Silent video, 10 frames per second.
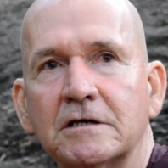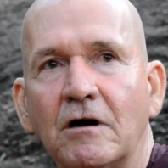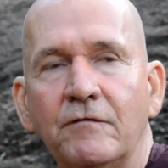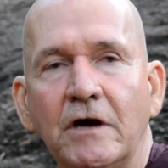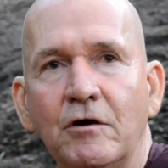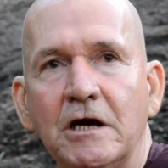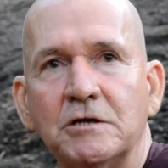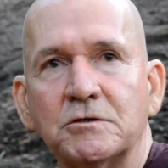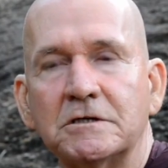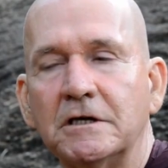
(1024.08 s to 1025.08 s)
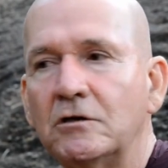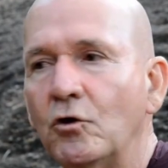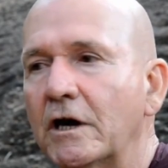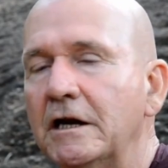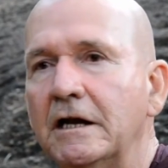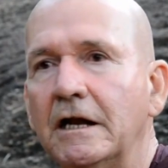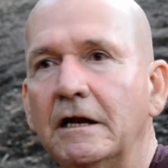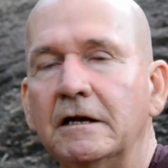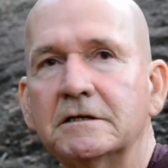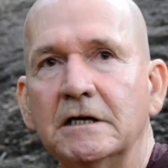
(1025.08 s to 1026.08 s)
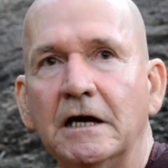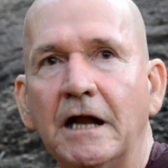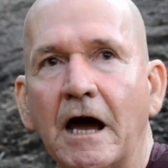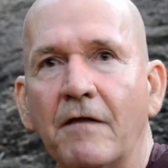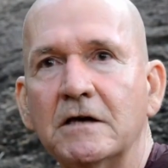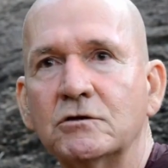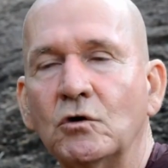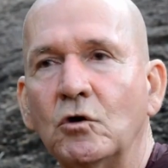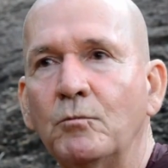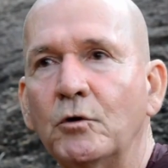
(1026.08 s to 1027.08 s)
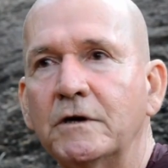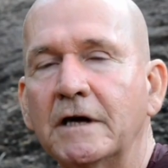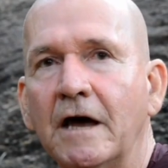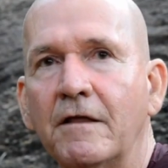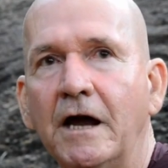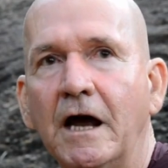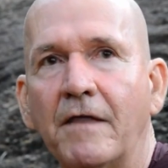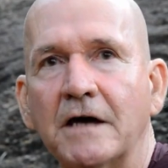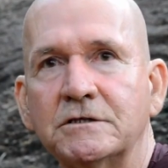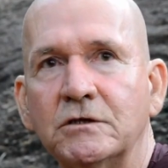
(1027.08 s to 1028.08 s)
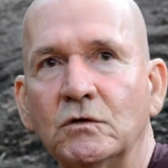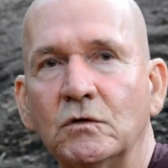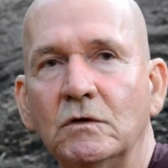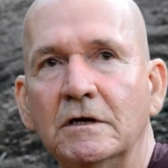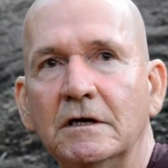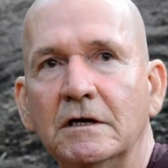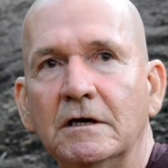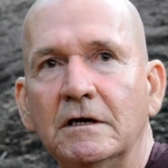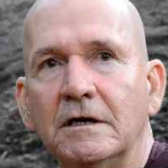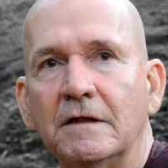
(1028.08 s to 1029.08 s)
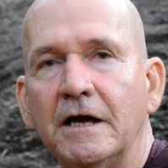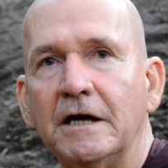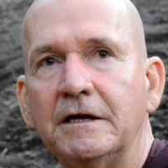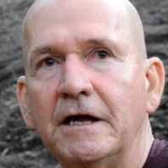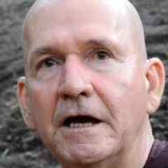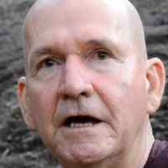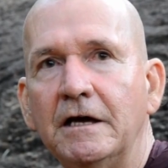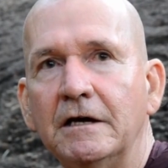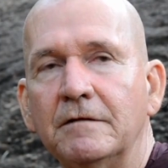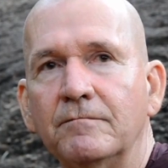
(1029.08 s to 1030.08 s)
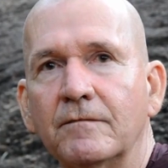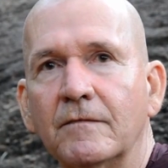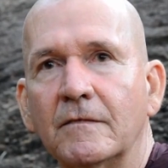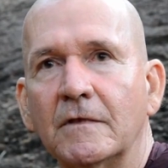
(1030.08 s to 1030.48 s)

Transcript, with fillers: so I'm very interested looking and seeing how these all put together and how they still there today, and,